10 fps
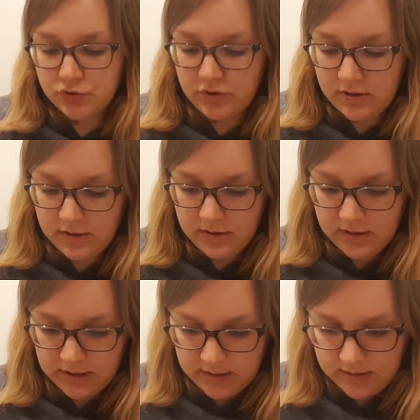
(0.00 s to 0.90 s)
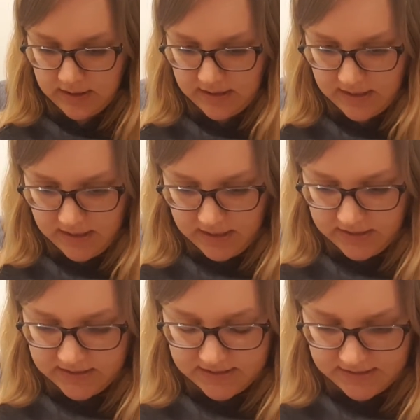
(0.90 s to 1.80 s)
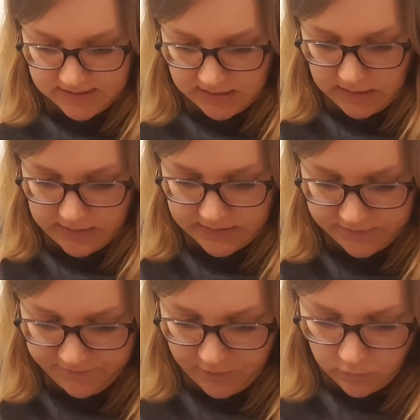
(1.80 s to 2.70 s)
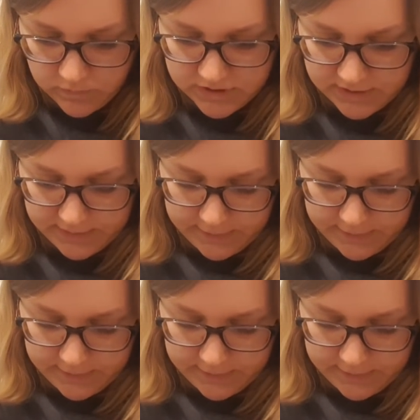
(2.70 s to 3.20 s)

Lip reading: on since I last filmed.